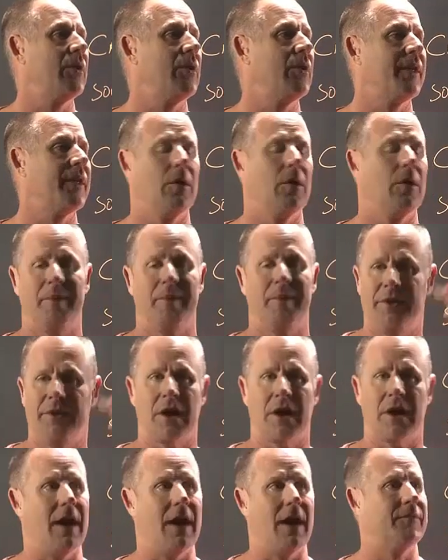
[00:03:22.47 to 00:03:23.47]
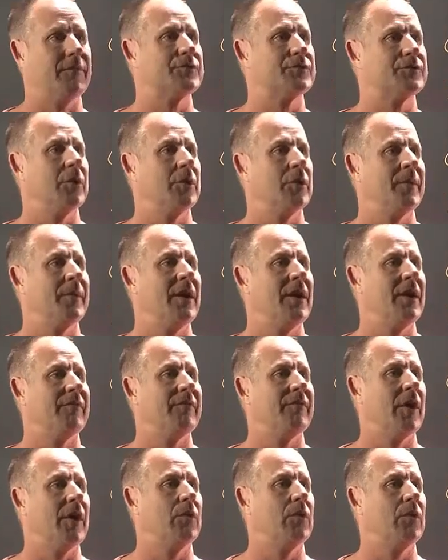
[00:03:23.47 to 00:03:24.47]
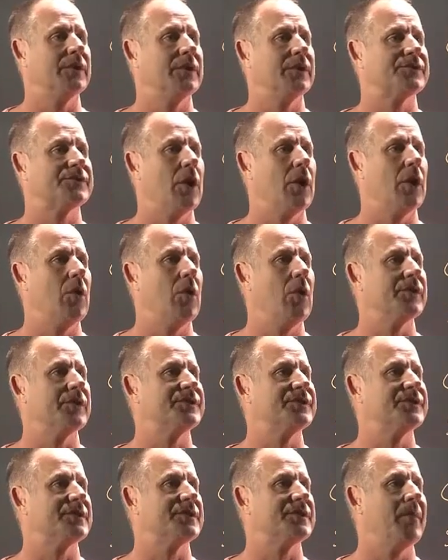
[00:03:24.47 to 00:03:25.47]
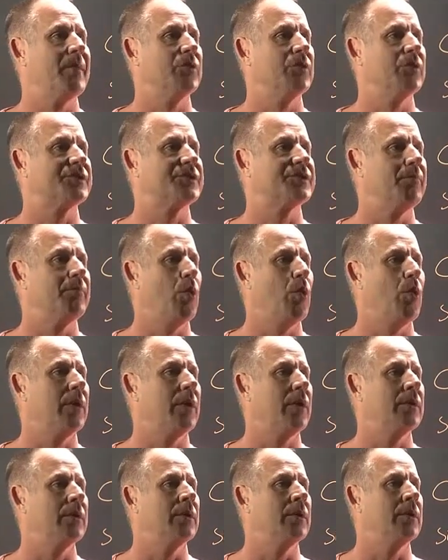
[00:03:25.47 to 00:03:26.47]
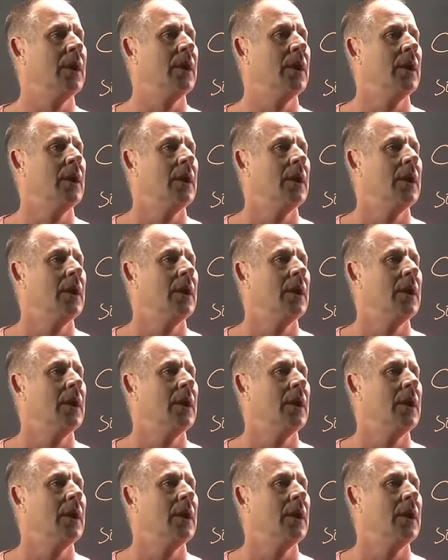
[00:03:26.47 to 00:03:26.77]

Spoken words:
or they'll be in the conference room and they'll vote and they'll say, oh, this is the most important,